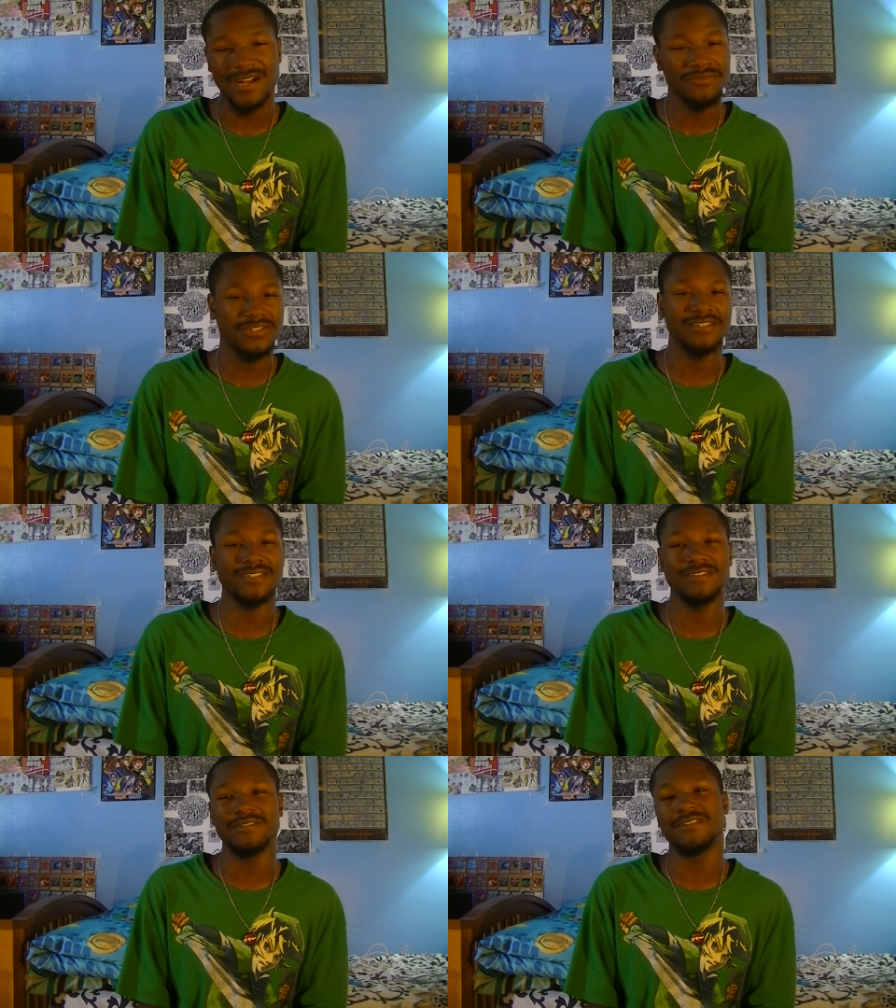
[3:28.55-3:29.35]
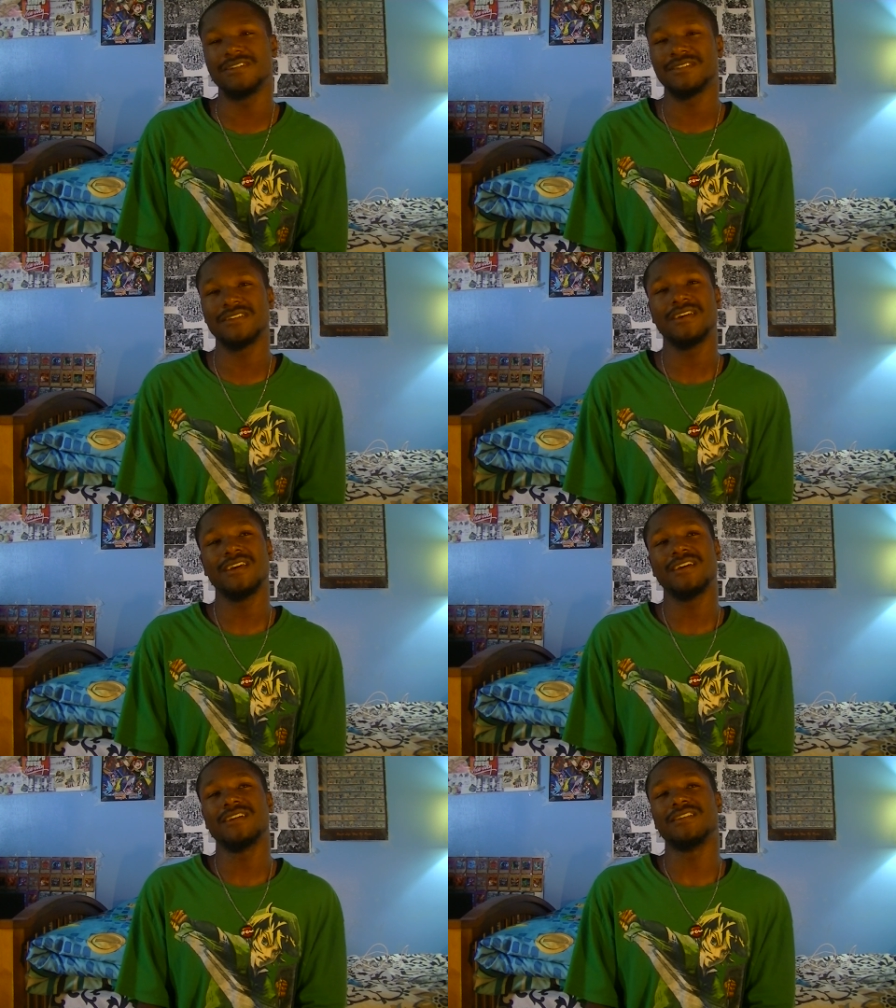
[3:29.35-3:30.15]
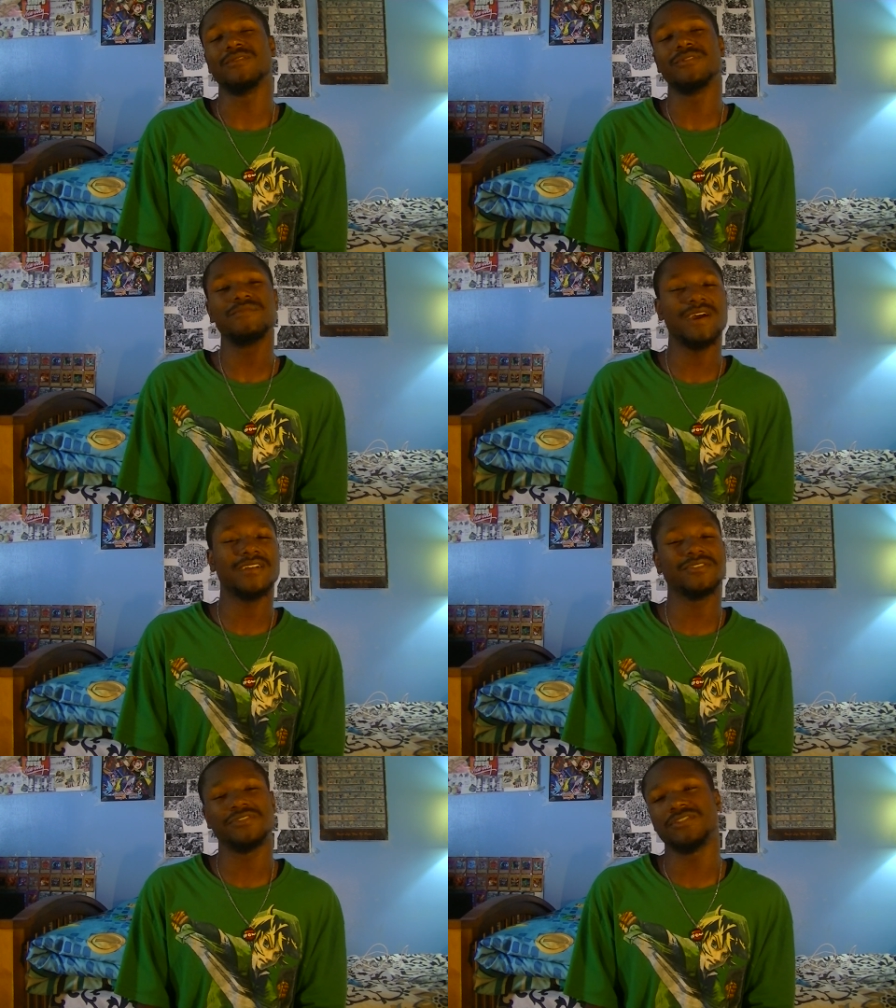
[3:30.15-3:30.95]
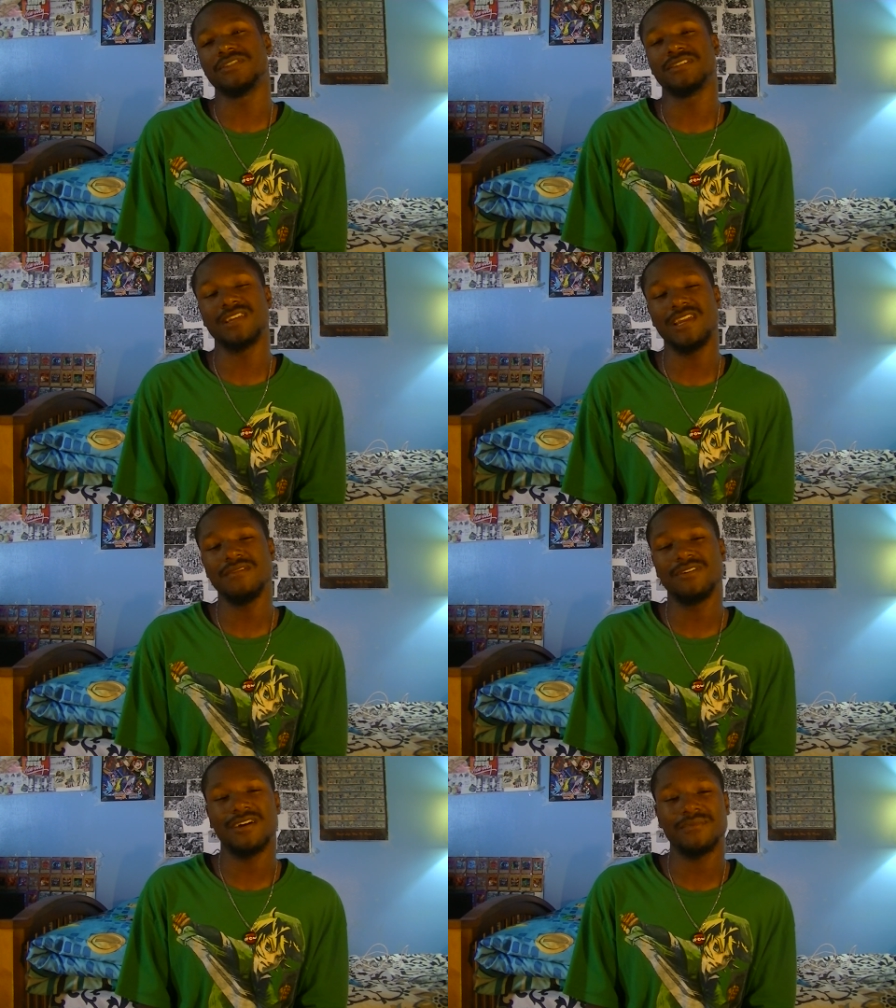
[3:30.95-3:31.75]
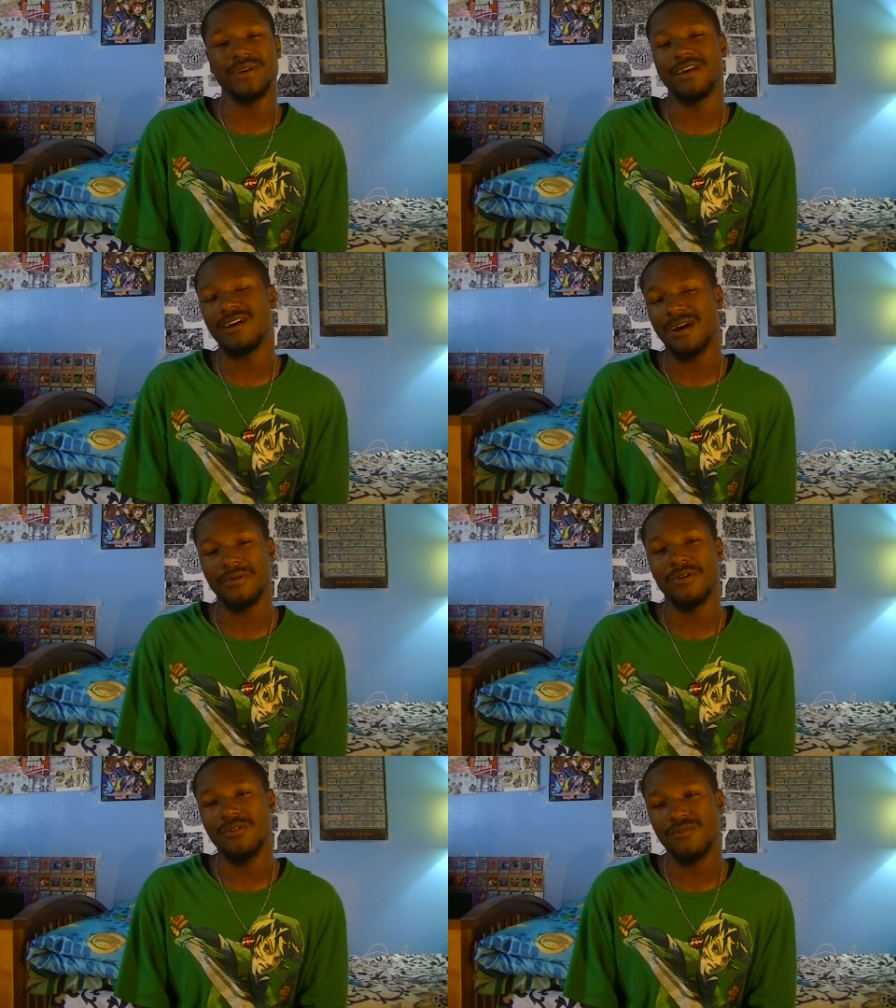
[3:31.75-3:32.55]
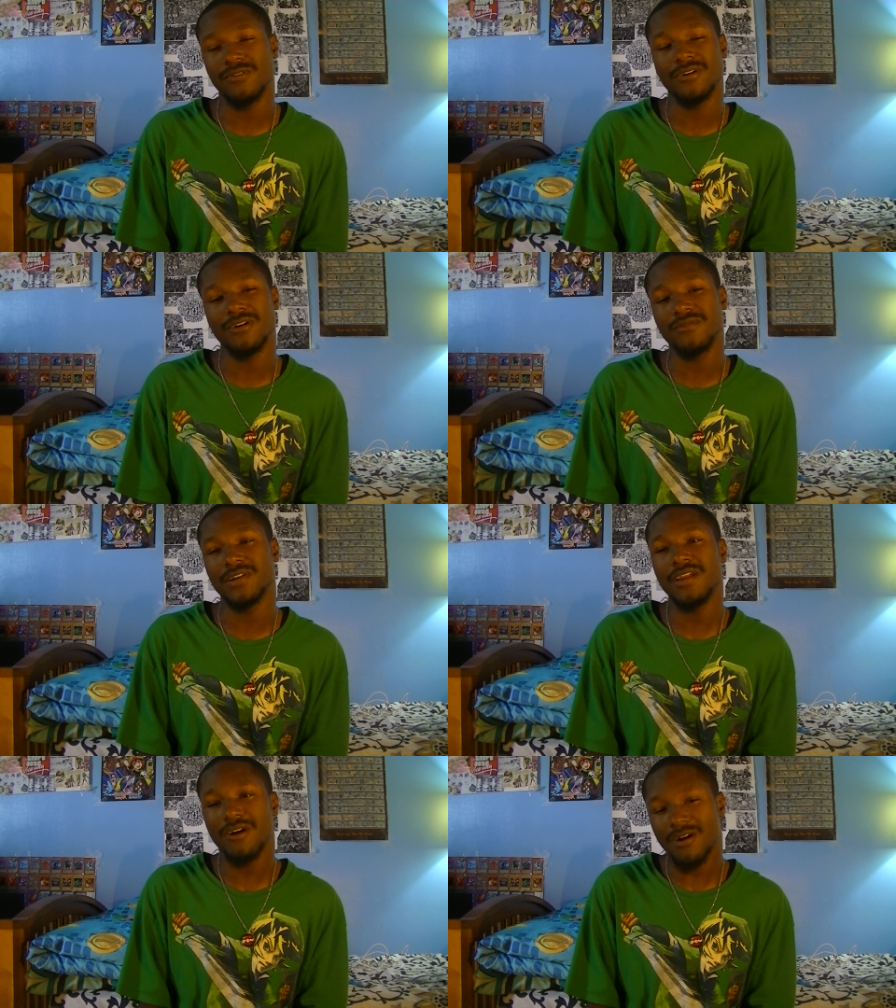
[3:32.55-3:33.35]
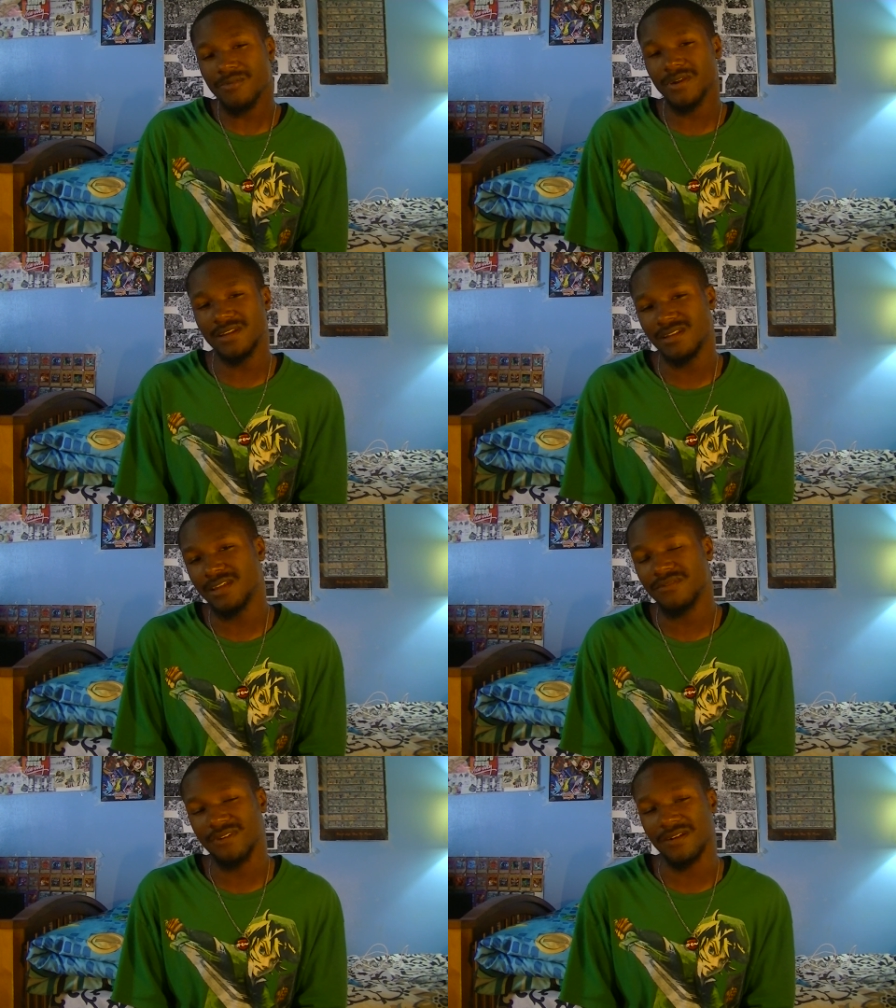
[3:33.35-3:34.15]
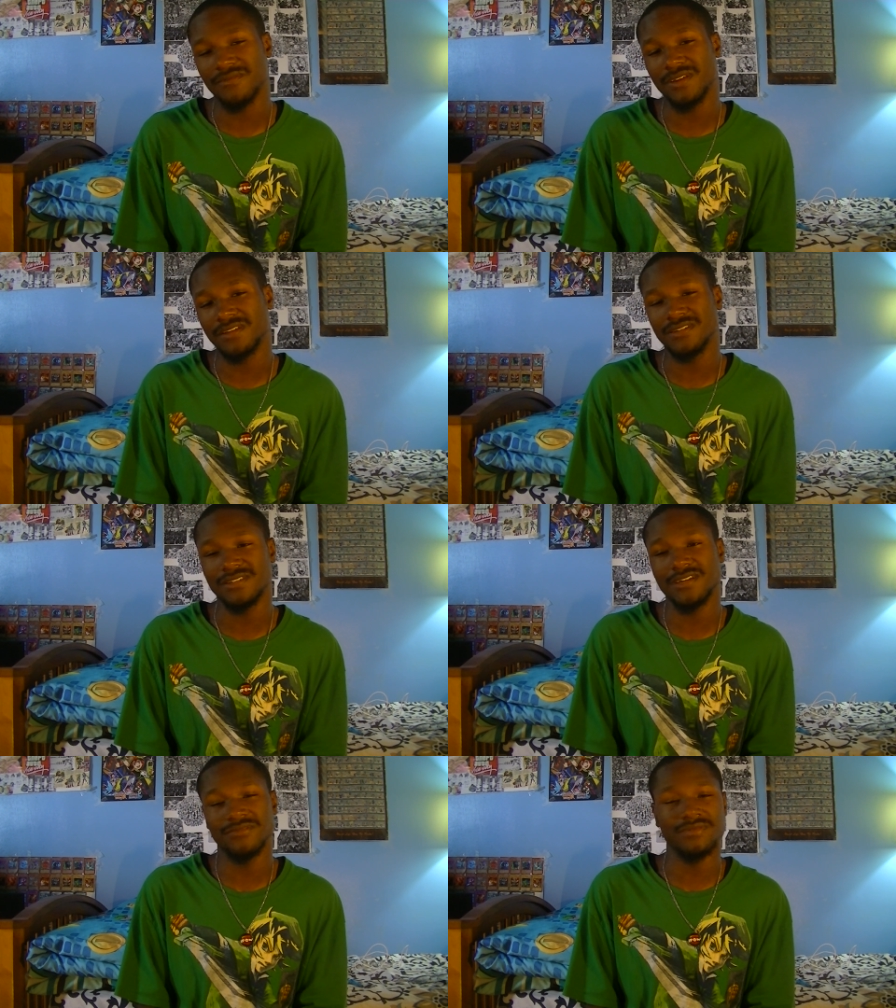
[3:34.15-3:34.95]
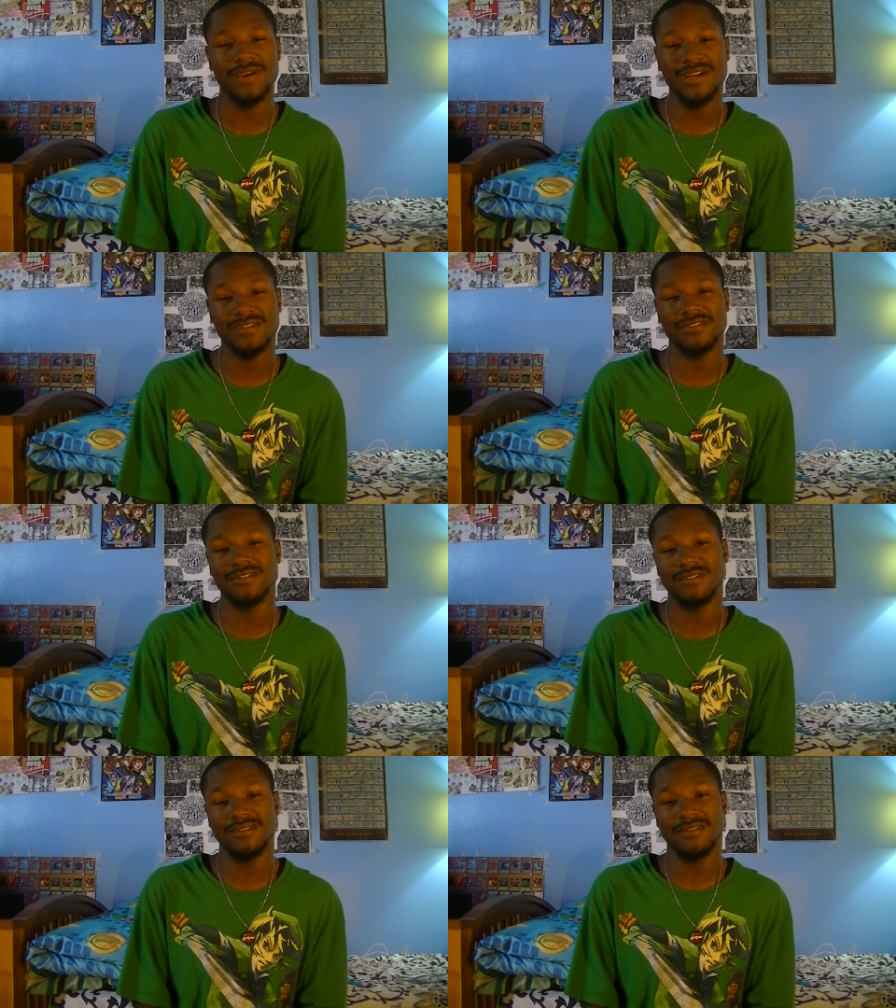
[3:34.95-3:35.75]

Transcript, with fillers: I'm just just the remasters just keep coming out over and over. They already did Final Fantasy X remaster.